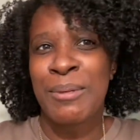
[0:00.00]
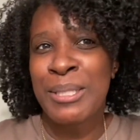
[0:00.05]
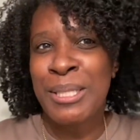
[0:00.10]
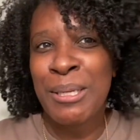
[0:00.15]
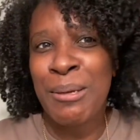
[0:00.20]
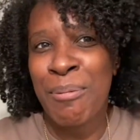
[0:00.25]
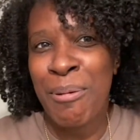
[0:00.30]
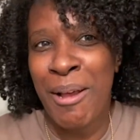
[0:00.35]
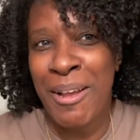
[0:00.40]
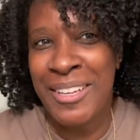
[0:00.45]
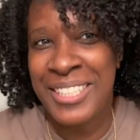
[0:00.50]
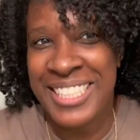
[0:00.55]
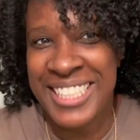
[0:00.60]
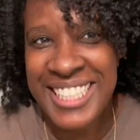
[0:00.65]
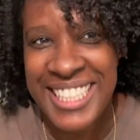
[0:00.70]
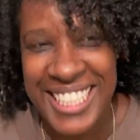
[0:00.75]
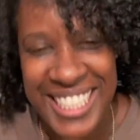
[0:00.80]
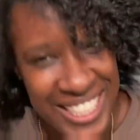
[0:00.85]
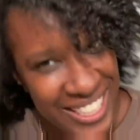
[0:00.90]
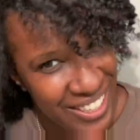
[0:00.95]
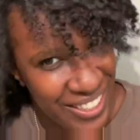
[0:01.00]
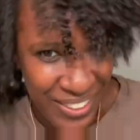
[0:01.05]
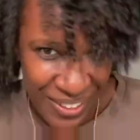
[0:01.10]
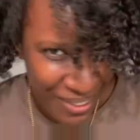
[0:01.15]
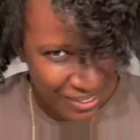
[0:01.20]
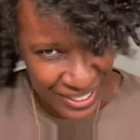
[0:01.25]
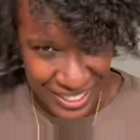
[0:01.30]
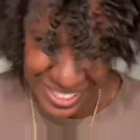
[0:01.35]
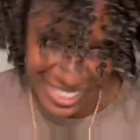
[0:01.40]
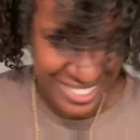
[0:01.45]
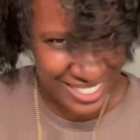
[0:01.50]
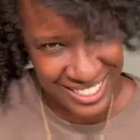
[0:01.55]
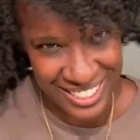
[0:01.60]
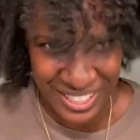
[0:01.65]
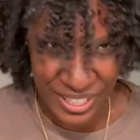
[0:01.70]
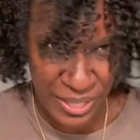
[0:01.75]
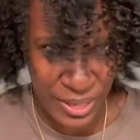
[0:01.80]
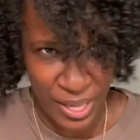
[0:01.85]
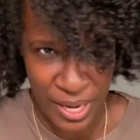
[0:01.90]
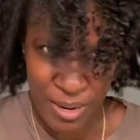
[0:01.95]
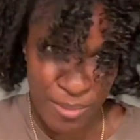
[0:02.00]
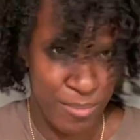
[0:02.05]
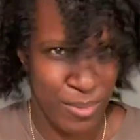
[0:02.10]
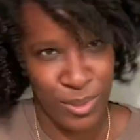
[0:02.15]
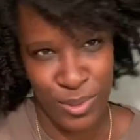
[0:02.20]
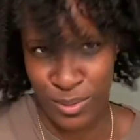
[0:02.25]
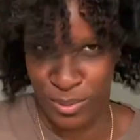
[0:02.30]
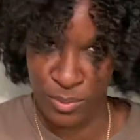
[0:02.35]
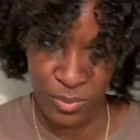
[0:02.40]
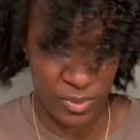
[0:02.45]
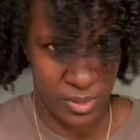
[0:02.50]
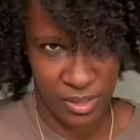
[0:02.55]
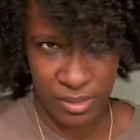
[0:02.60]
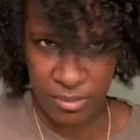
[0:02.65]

supposed to show y'all. It's not to show you that it moves.